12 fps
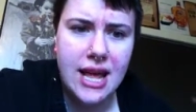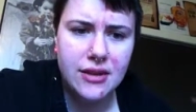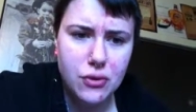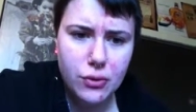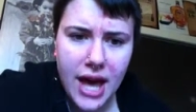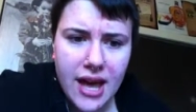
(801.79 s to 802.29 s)

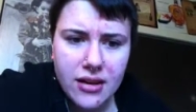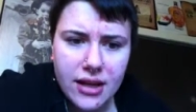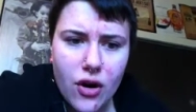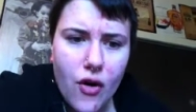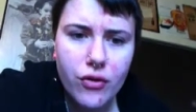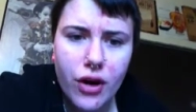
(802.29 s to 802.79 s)
and you can't
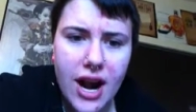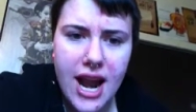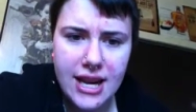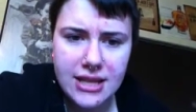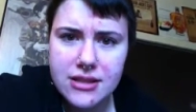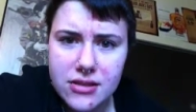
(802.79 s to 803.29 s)
get over it
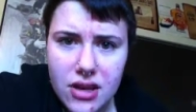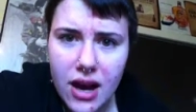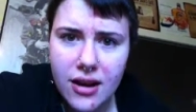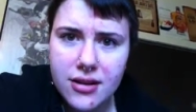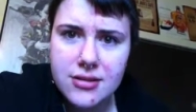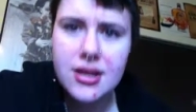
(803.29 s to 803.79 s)
and it
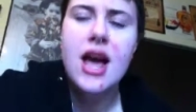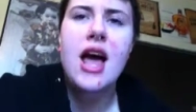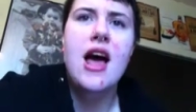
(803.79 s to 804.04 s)
sucks.